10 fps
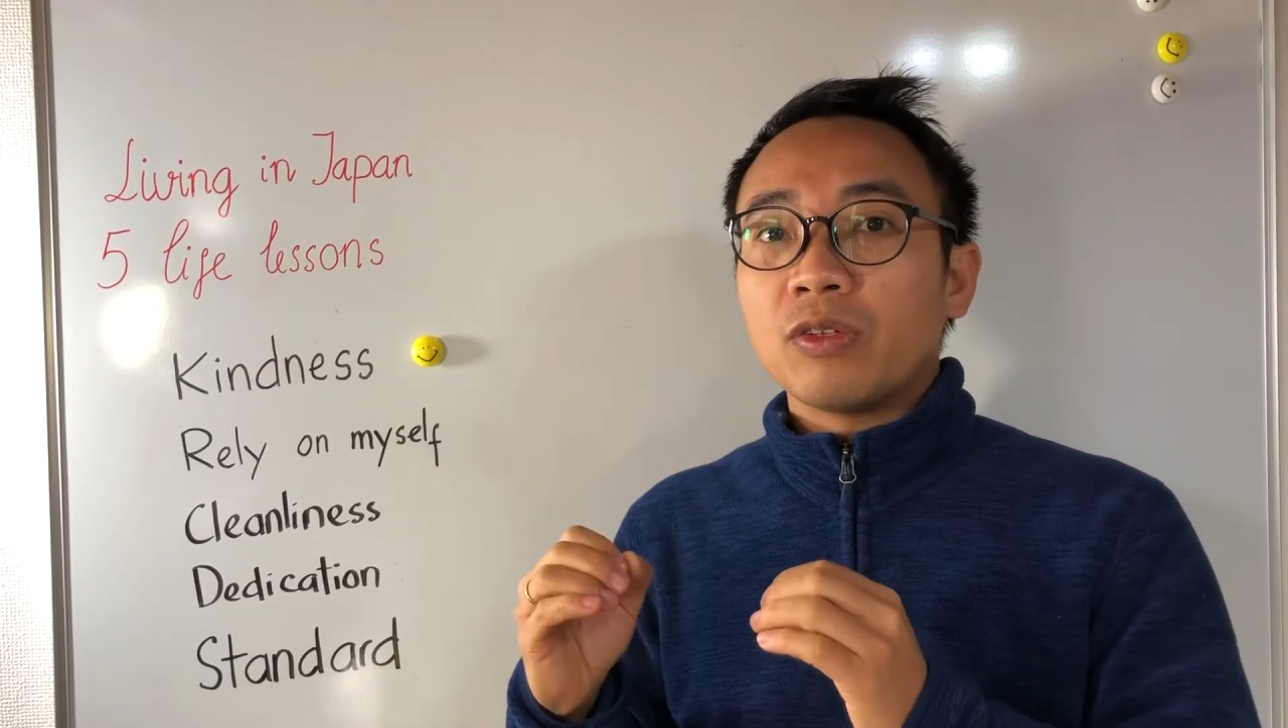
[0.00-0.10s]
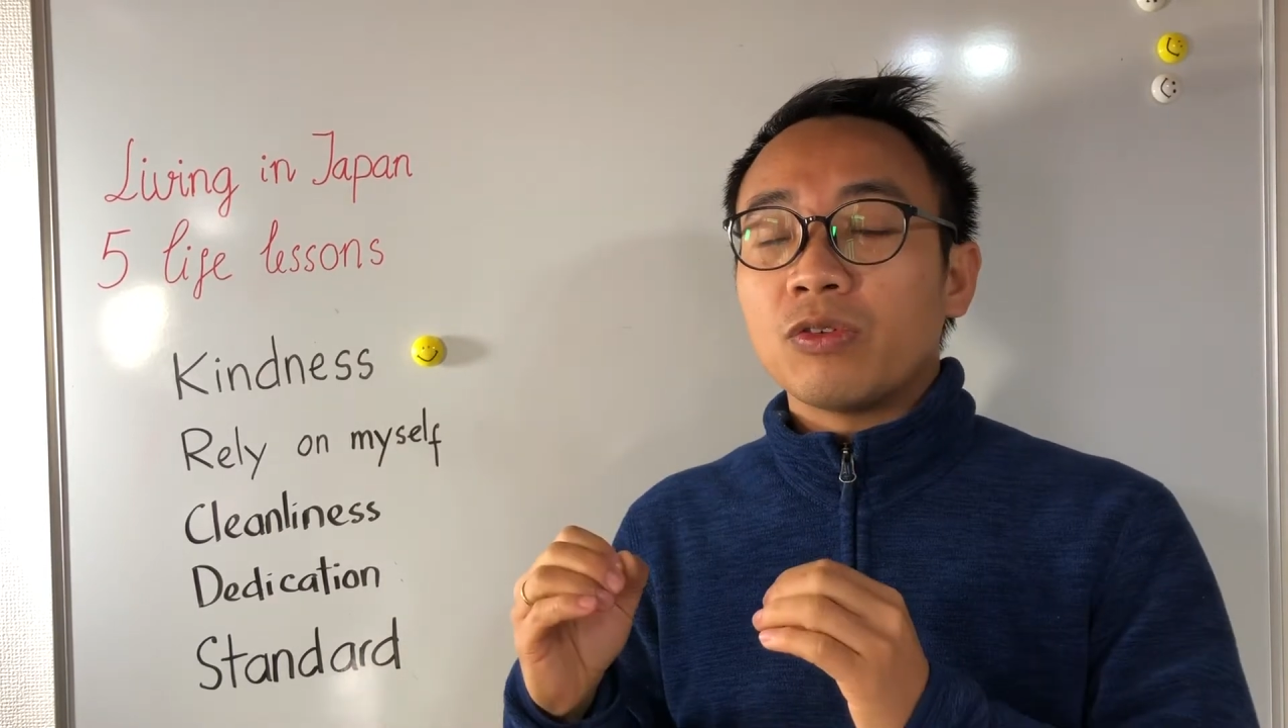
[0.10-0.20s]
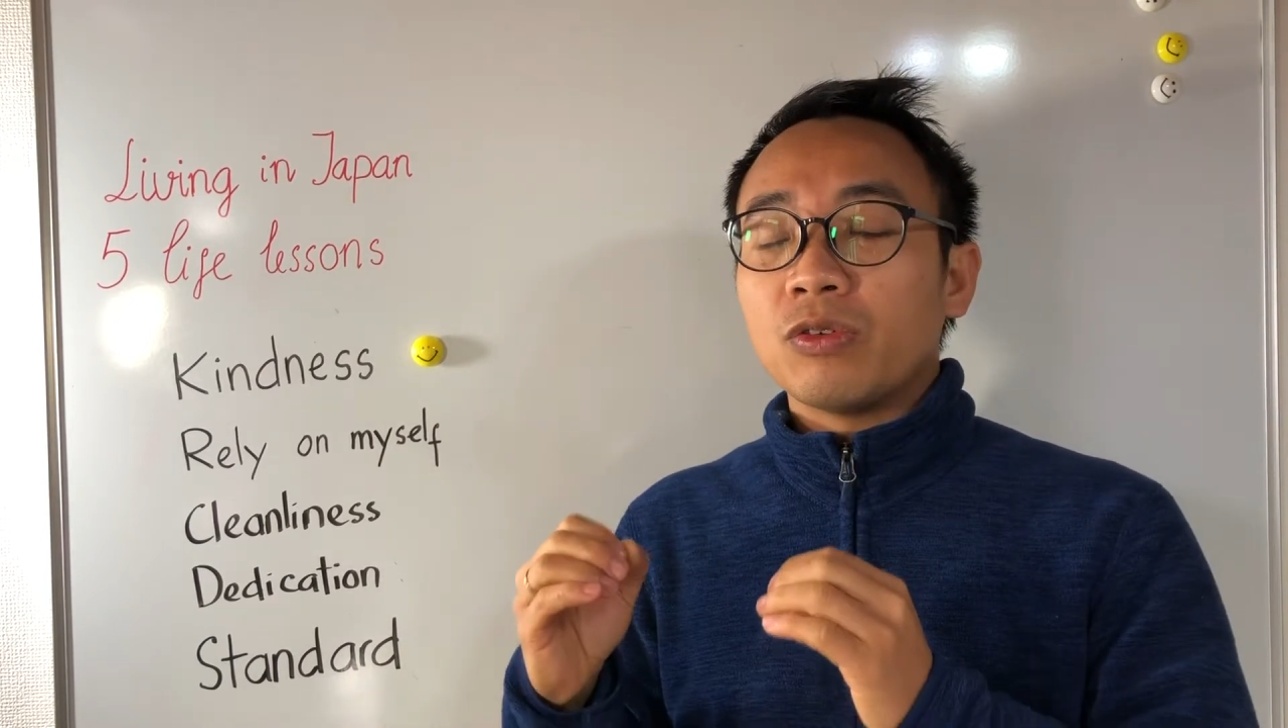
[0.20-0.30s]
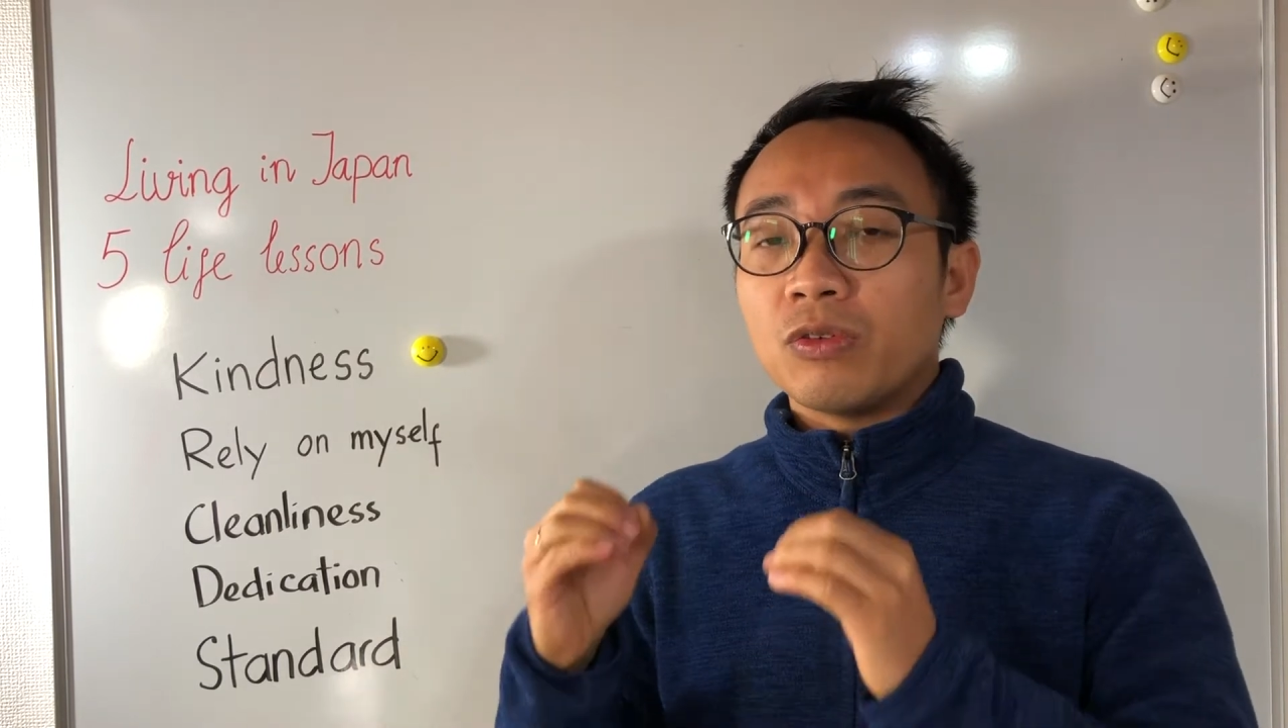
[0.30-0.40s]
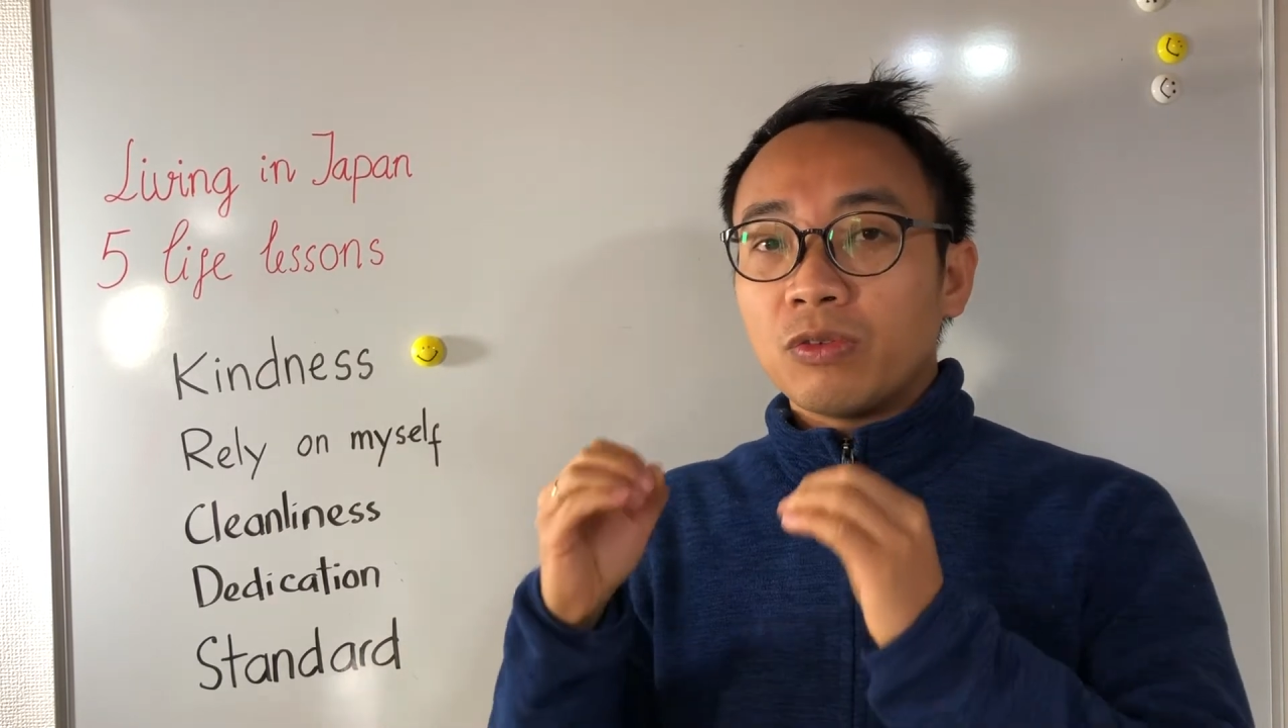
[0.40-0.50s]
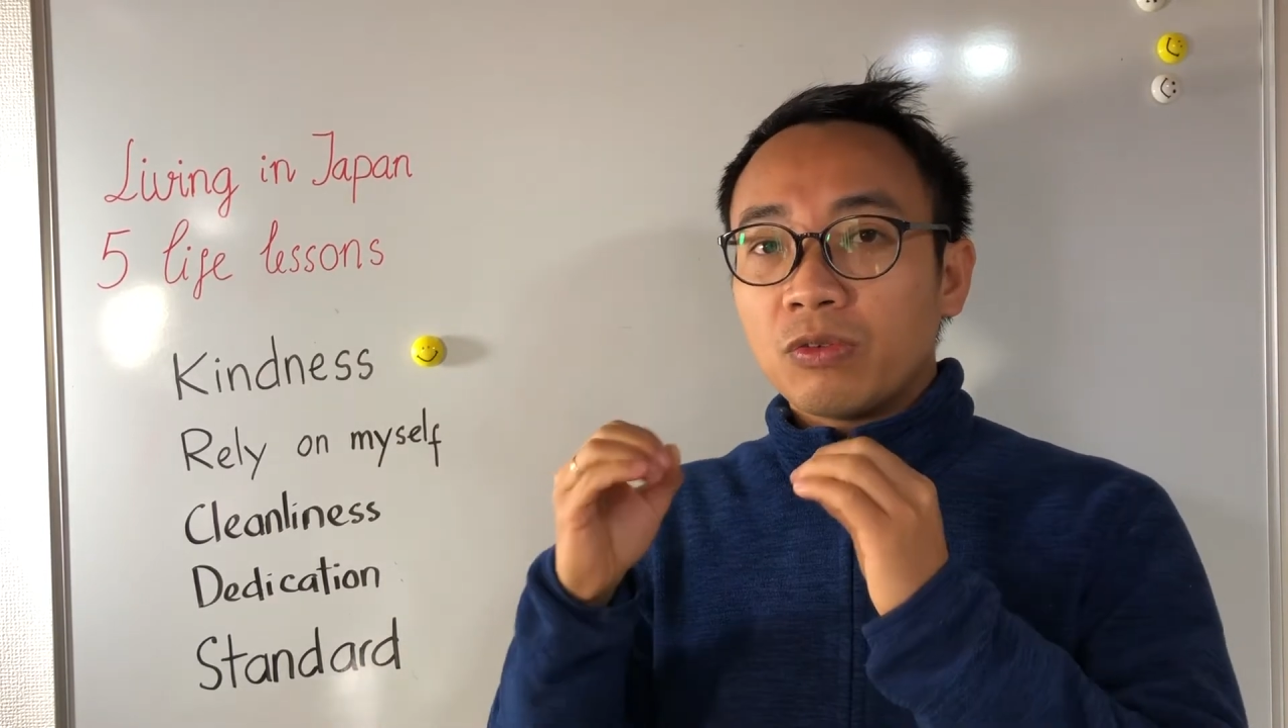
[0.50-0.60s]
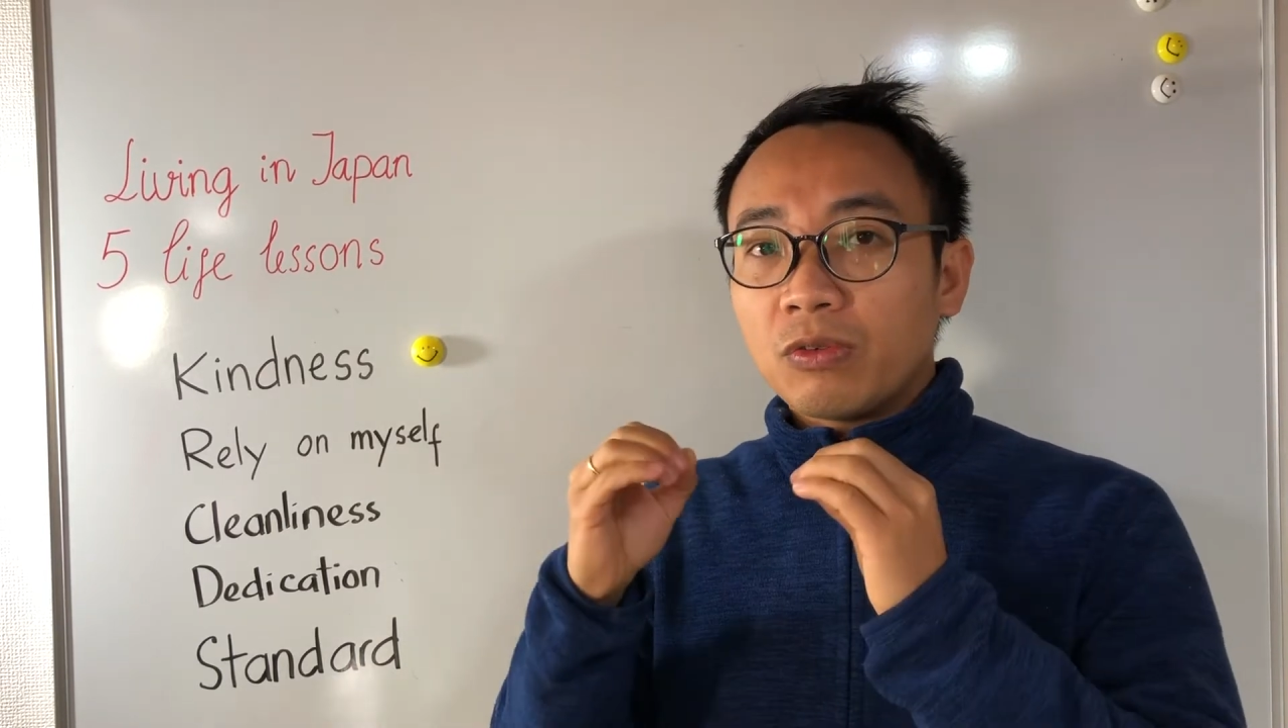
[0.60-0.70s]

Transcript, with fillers: to